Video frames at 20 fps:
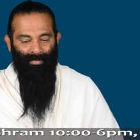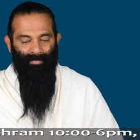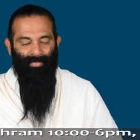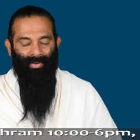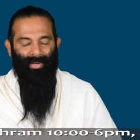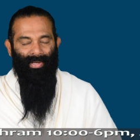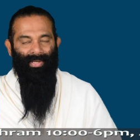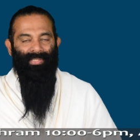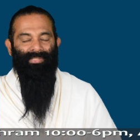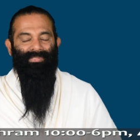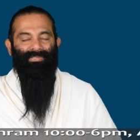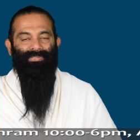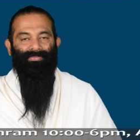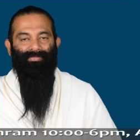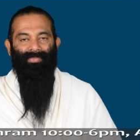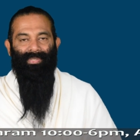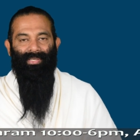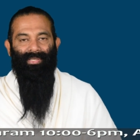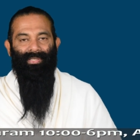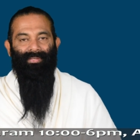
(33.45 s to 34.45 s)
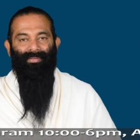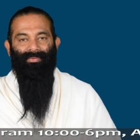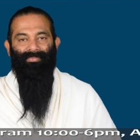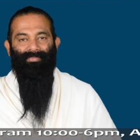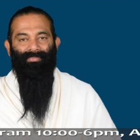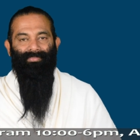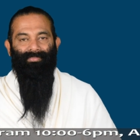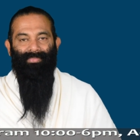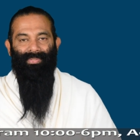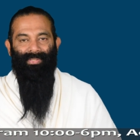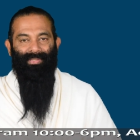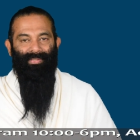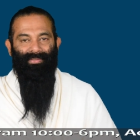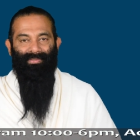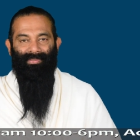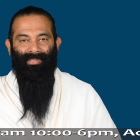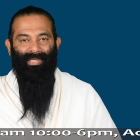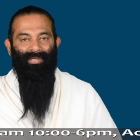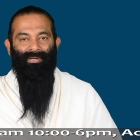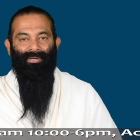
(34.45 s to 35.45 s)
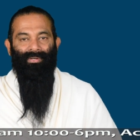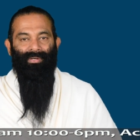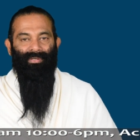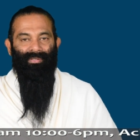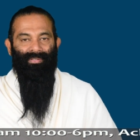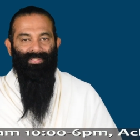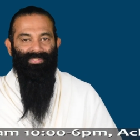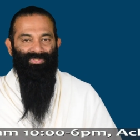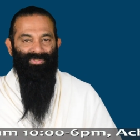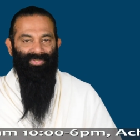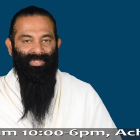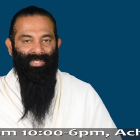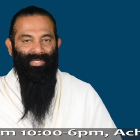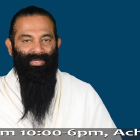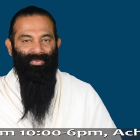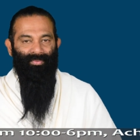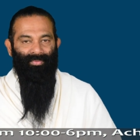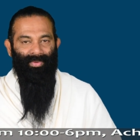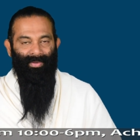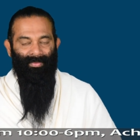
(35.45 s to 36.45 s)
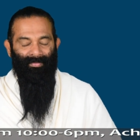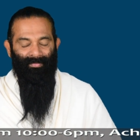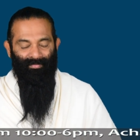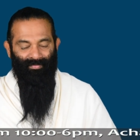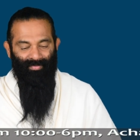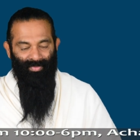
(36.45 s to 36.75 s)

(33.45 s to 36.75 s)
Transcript: parents' money, but that will not reach you anywhere.